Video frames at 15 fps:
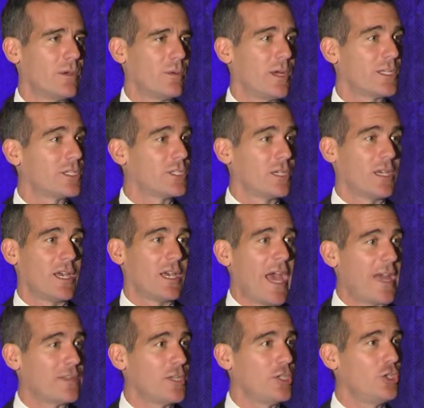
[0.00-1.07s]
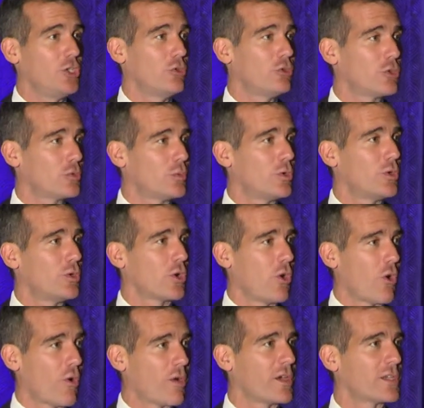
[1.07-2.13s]
which had the usual
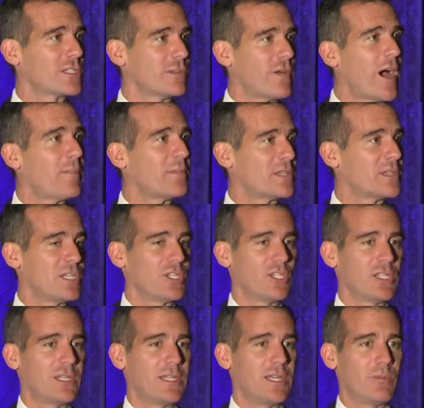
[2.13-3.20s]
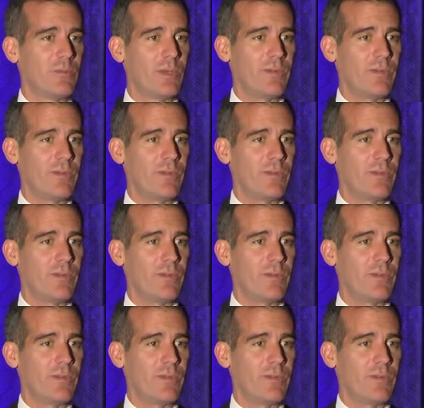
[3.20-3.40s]
chorus of opposition that